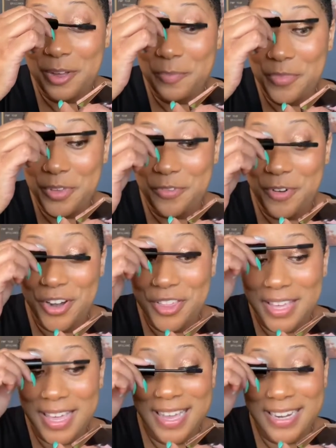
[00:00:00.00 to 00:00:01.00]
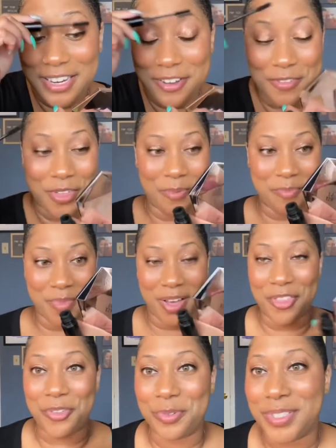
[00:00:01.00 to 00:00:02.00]
Before the end of the
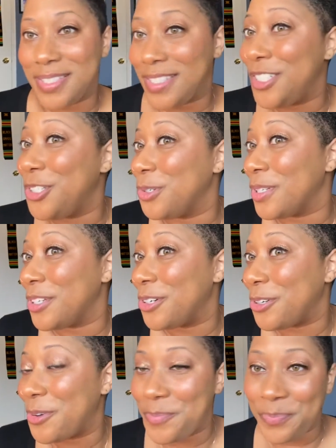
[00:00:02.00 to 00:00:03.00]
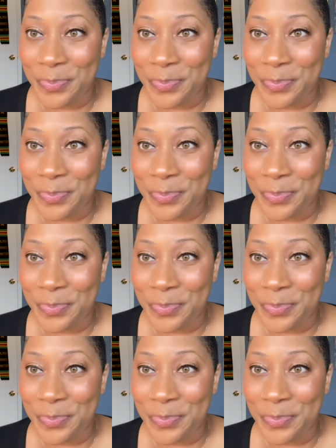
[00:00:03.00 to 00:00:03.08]
month was to do a little